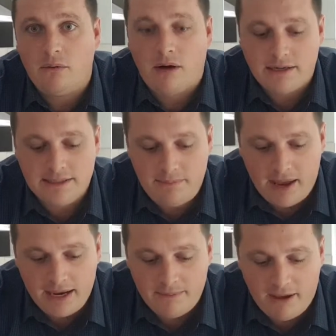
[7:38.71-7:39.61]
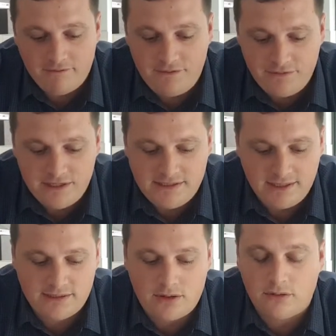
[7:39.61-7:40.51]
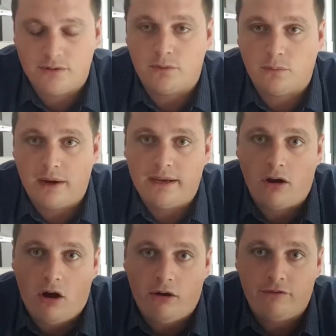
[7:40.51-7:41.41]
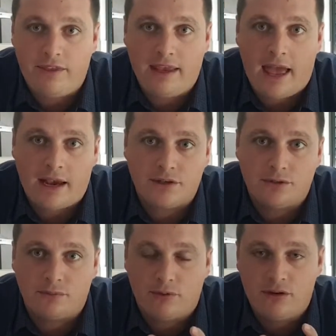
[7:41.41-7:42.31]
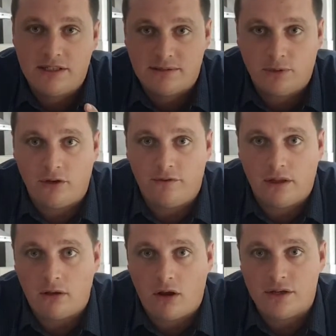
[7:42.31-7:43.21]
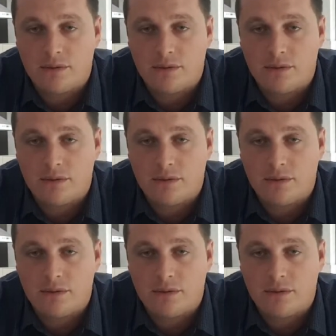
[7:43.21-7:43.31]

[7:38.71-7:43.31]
we're actually paying about $56 a week off the actual principal of the loan.